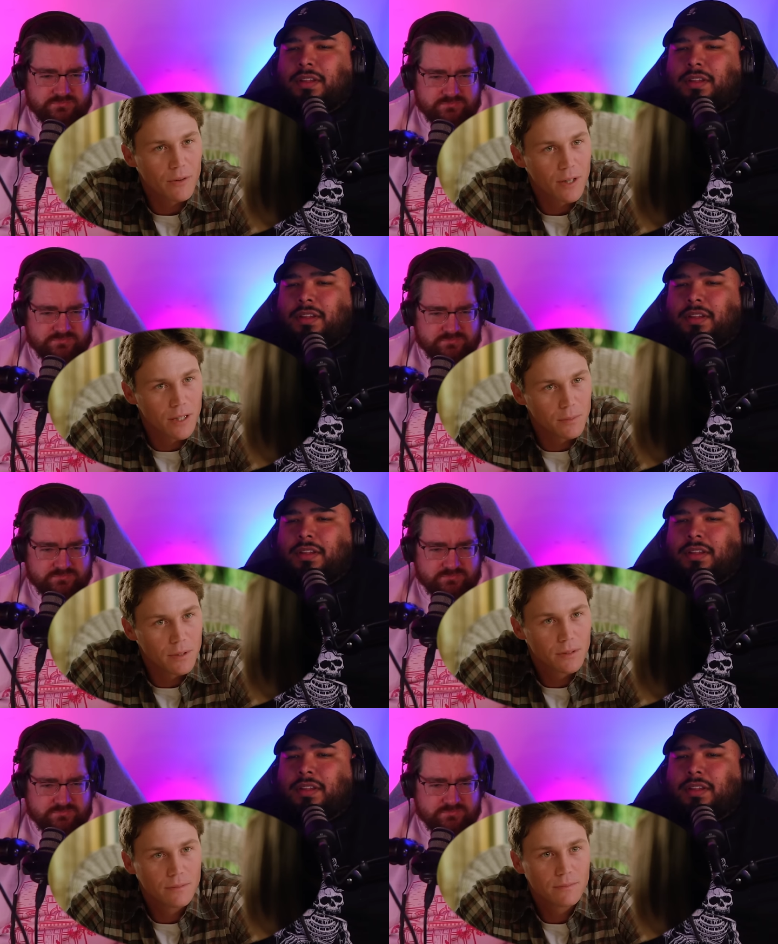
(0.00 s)
Speaker 1: for help.
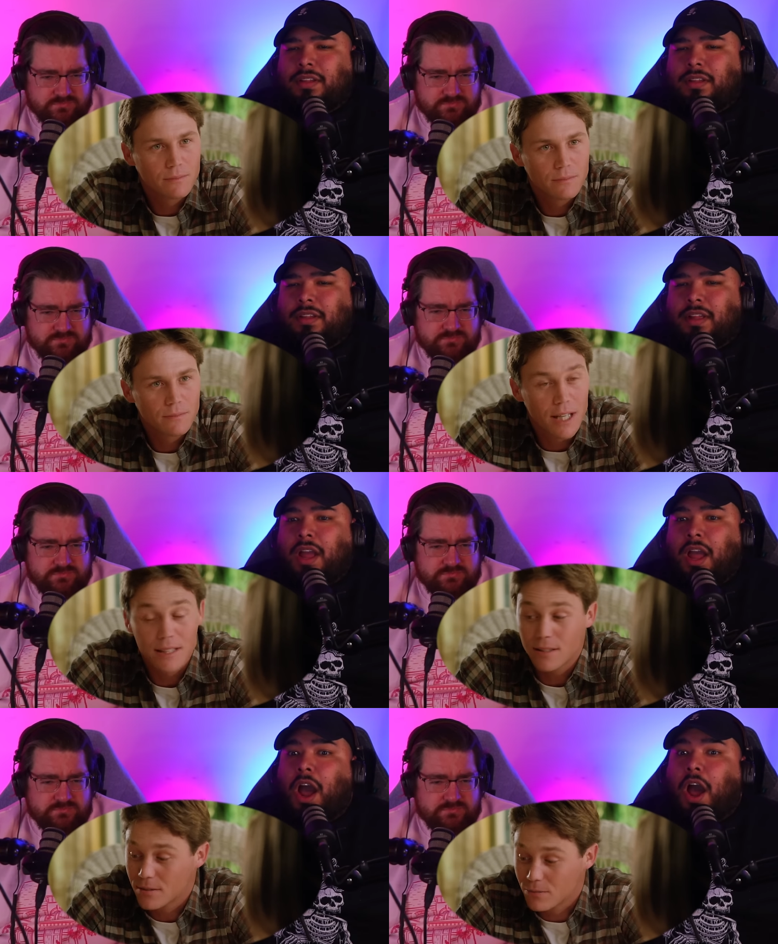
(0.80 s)

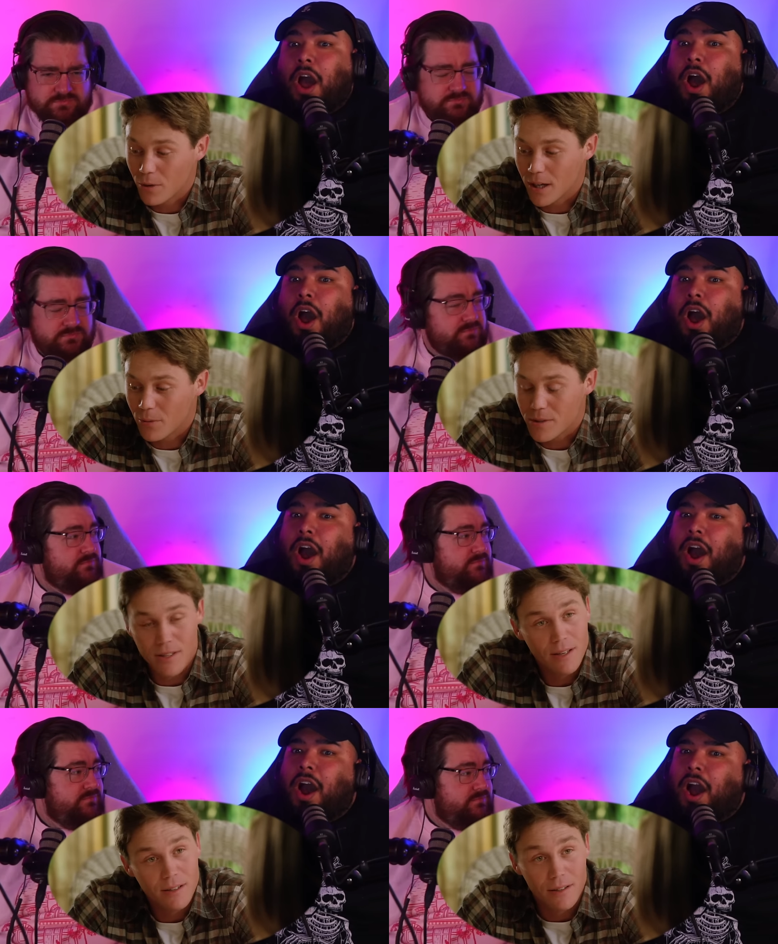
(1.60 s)
That's why I was
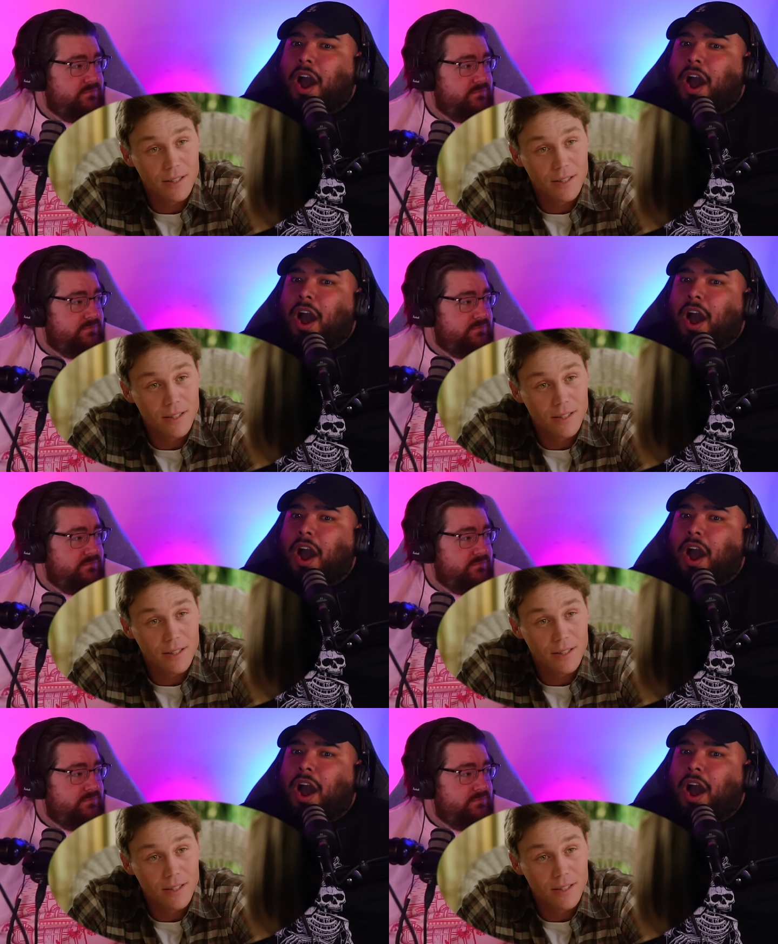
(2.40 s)
sent here.